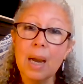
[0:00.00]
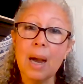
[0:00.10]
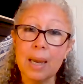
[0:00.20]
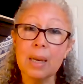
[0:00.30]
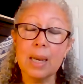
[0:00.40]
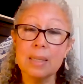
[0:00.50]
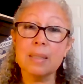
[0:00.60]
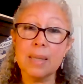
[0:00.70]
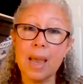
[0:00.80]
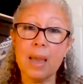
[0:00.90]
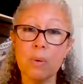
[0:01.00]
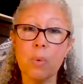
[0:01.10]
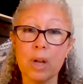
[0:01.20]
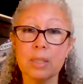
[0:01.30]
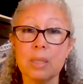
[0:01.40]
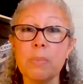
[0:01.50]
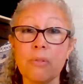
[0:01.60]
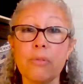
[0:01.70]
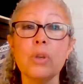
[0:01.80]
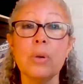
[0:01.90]
I instead want to be
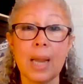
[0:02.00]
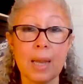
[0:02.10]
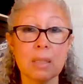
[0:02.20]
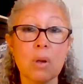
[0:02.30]
viewed as,